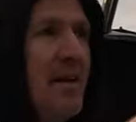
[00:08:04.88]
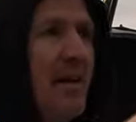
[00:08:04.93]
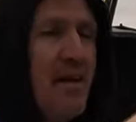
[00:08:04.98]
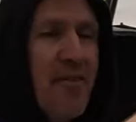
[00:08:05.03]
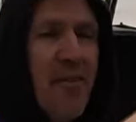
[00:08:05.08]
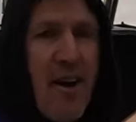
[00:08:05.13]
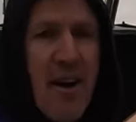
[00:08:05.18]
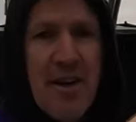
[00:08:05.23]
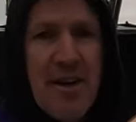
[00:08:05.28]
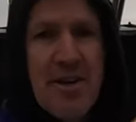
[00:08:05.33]

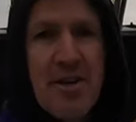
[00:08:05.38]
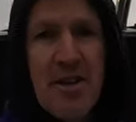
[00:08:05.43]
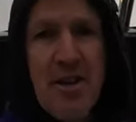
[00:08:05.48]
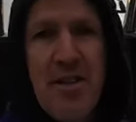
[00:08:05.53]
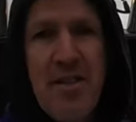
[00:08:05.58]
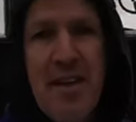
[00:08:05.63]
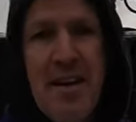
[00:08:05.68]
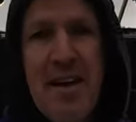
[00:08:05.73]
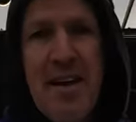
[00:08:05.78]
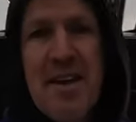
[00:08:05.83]
If I can
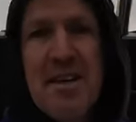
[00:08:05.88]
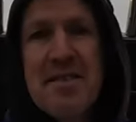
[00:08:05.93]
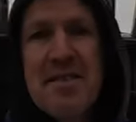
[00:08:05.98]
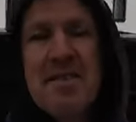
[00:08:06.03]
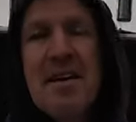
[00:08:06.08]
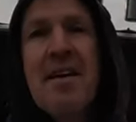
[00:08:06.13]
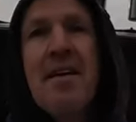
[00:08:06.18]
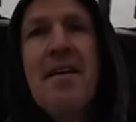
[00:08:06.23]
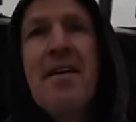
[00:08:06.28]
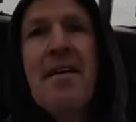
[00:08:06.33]
do
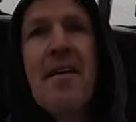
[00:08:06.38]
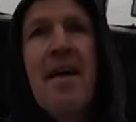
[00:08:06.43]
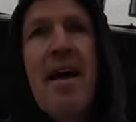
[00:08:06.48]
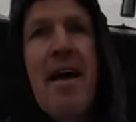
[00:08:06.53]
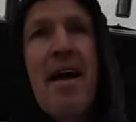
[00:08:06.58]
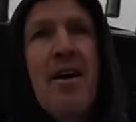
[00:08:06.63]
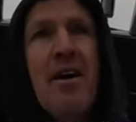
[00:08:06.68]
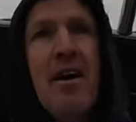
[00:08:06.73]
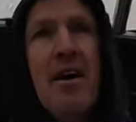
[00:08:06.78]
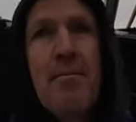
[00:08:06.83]
this
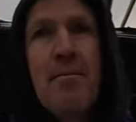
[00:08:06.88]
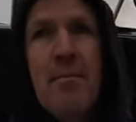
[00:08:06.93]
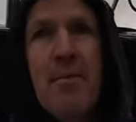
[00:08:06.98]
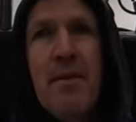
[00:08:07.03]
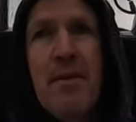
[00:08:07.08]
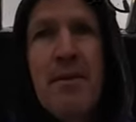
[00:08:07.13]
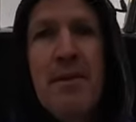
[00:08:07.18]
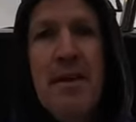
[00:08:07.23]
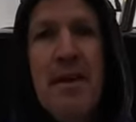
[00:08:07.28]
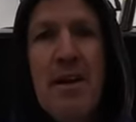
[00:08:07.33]
and I'm,
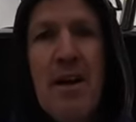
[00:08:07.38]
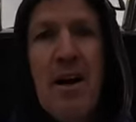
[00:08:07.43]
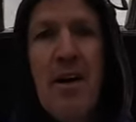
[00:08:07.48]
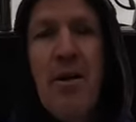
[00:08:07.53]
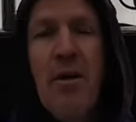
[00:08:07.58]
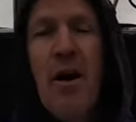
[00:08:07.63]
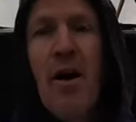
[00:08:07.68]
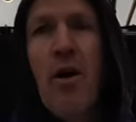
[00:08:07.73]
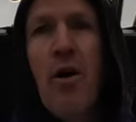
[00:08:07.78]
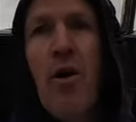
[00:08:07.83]
you
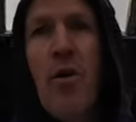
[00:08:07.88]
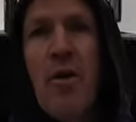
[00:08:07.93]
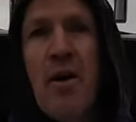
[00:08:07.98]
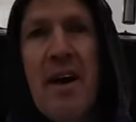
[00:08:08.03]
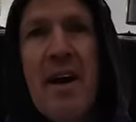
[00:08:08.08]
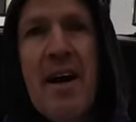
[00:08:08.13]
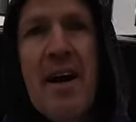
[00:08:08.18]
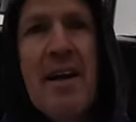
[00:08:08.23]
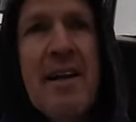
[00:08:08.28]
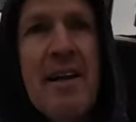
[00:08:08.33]
know, old
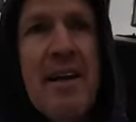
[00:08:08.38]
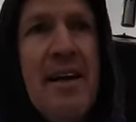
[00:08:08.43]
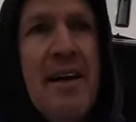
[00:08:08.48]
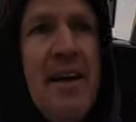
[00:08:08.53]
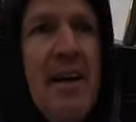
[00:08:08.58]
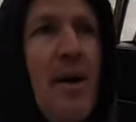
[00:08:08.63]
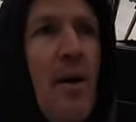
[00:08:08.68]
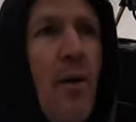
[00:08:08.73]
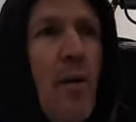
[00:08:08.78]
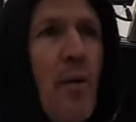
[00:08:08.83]
and
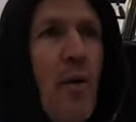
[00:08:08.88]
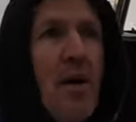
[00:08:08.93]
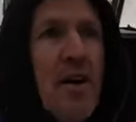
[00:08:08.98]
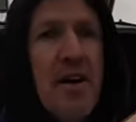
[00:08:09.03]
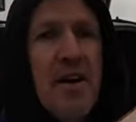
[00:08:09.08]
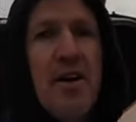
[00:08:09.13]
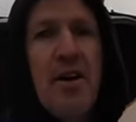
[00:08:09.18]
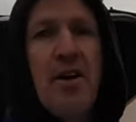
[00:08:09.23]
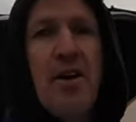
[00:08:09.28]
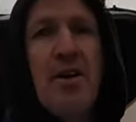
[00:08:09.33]
ugly,
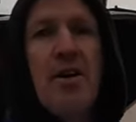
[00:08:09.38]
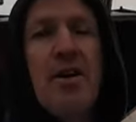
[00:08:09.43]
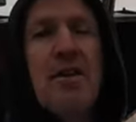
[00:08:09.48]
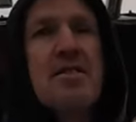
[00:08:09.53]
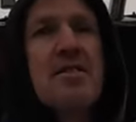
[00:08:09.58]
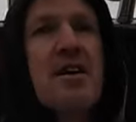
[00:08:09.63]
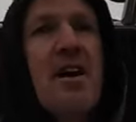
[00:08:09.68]
what can you do?